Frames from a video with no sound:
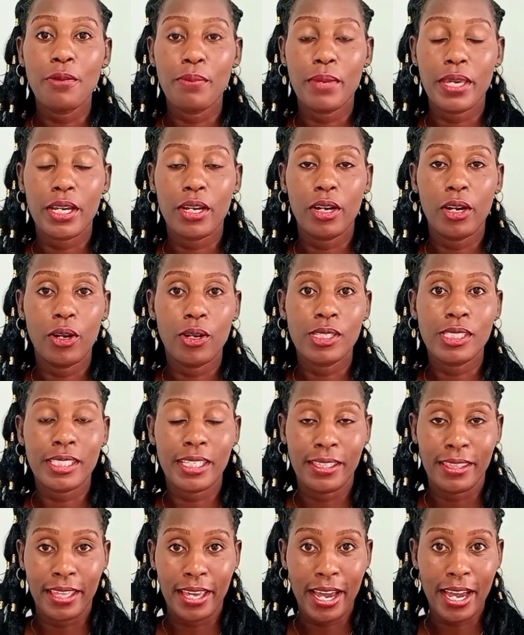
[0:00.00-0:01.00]
may clot
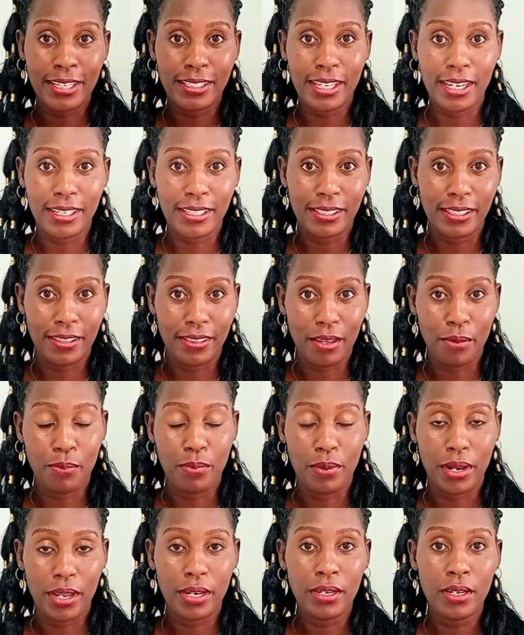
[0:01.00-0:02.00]
in the arteries in the
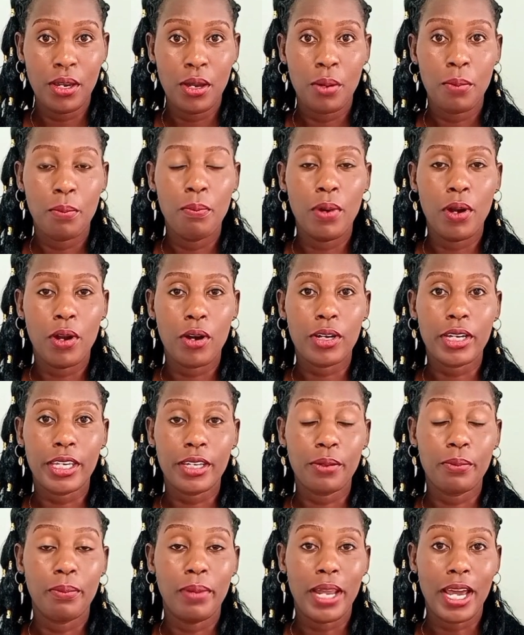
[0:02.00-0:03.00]
brain,
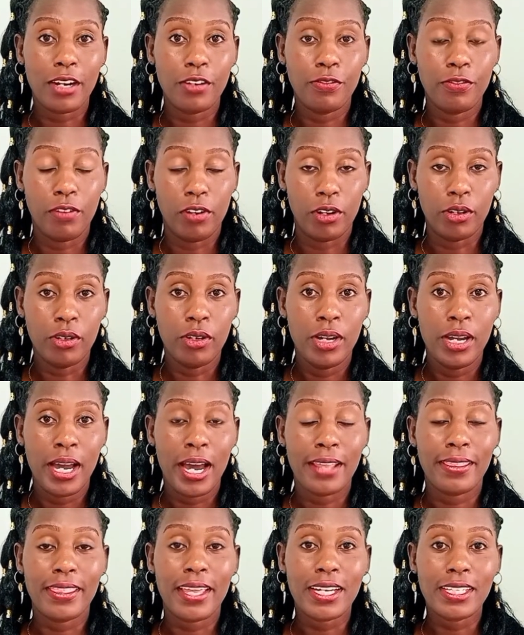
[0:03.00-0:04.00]
blocking blood flow,
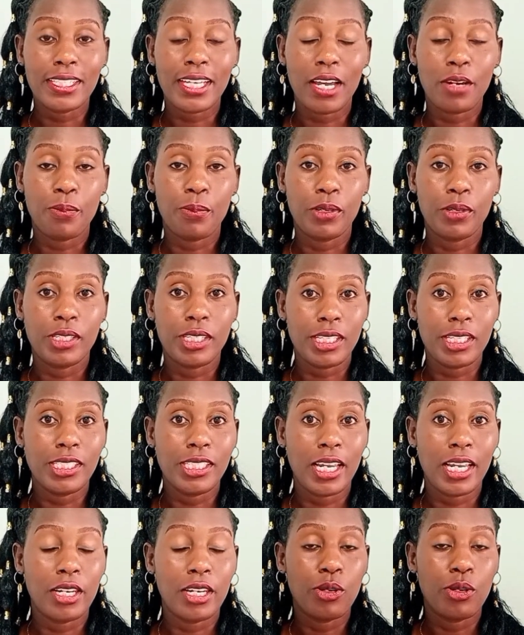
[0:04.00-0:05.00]
and that can
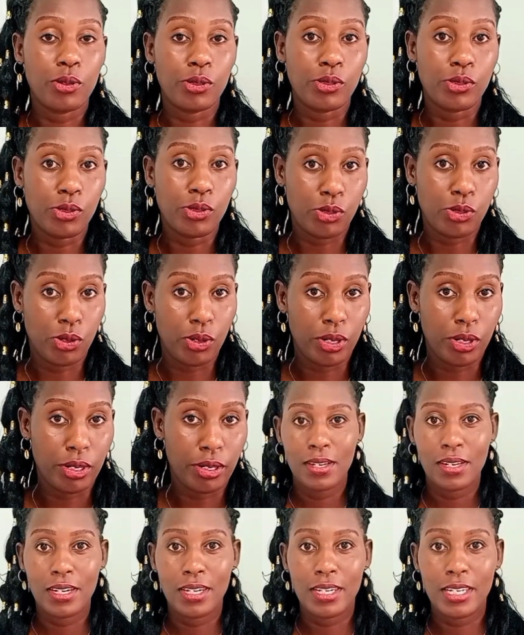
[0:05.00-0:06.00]
potentially cause stroke,
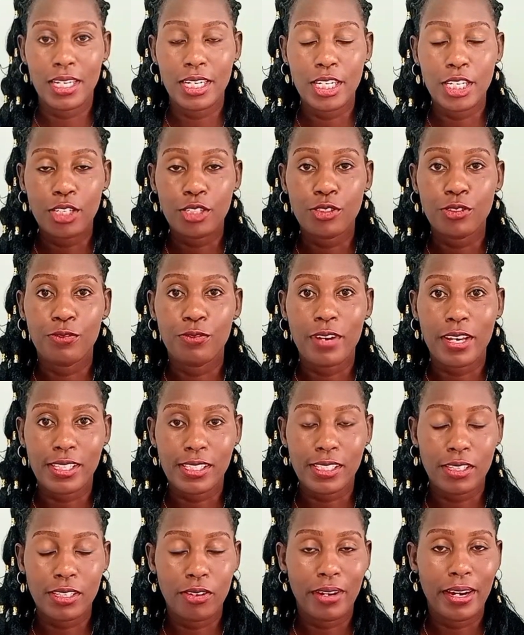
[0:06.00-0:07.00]
leading to
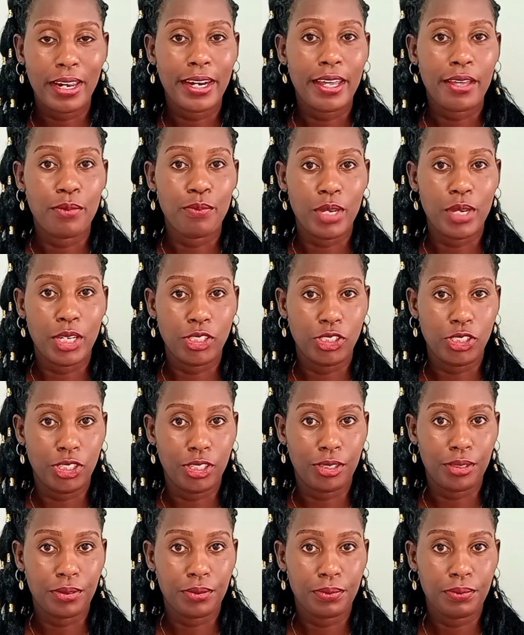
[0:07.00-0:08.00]
vascular
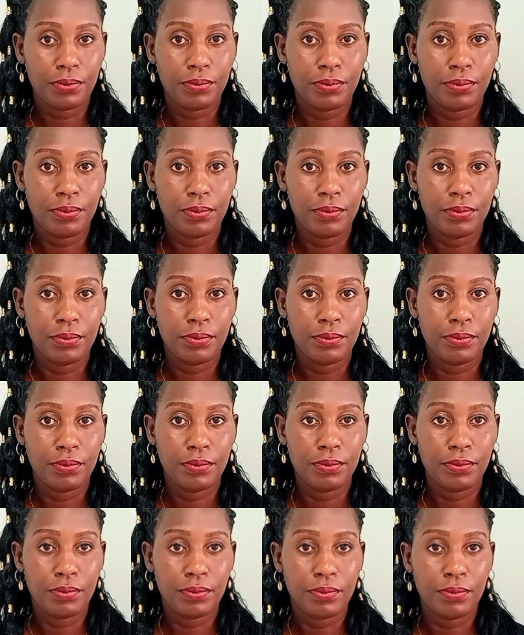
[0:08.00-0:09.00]
dementia.
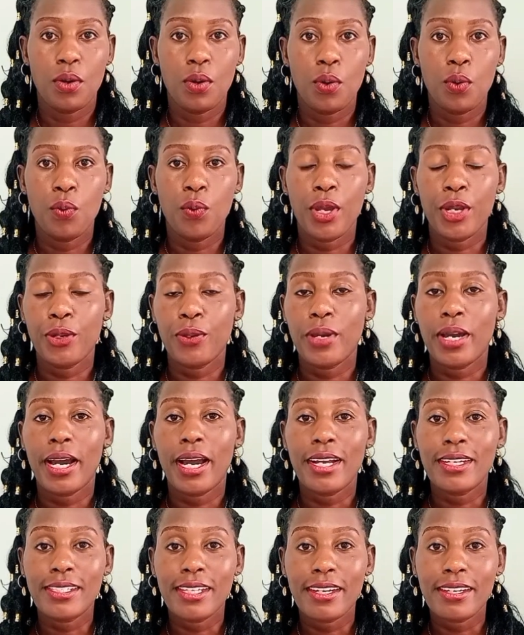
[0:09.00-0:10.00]
When your
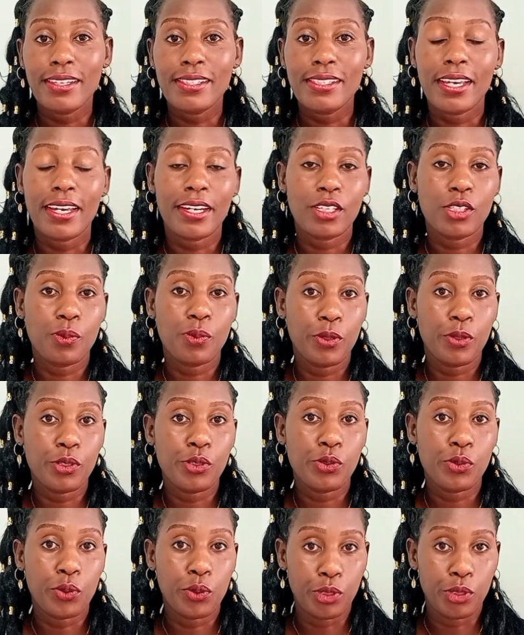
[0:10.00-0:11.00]
arteries are exposed
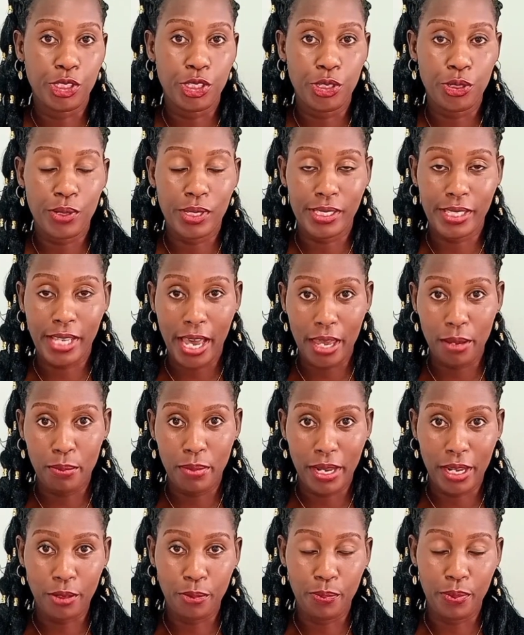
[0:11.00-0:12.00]
to continuous high
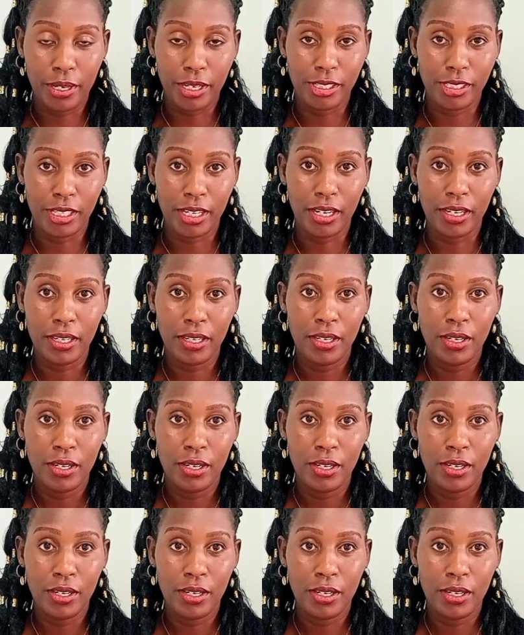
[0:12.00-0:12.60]
blood pressure,